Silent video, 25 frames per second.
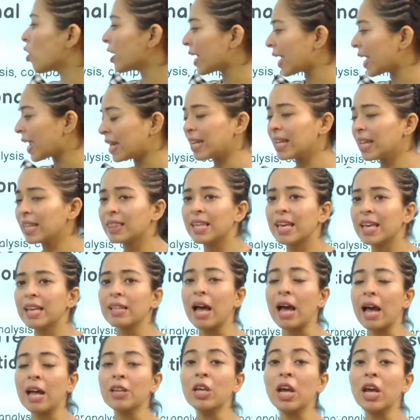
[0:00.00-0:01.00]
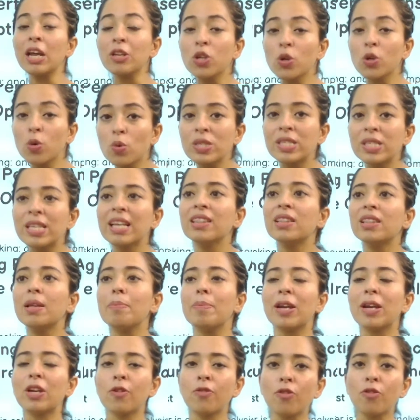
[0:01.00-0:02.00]
anything are using the
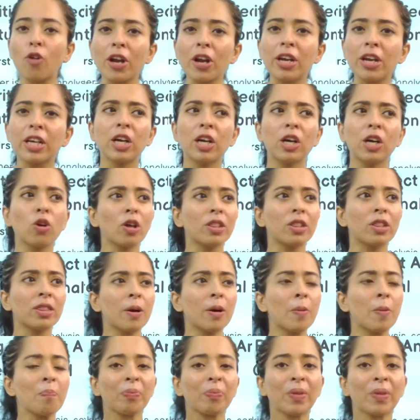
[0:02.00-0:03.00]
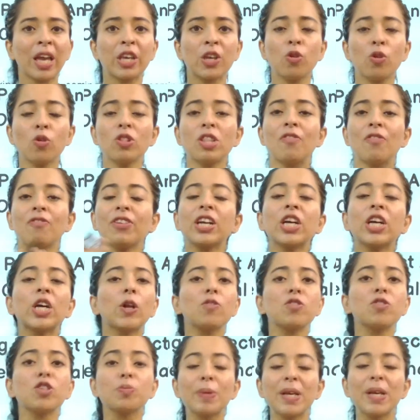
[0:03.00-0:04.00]
metaphorical or the, the figure
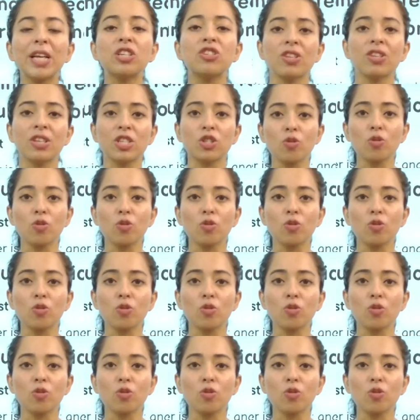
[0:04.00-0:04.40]
of speeches.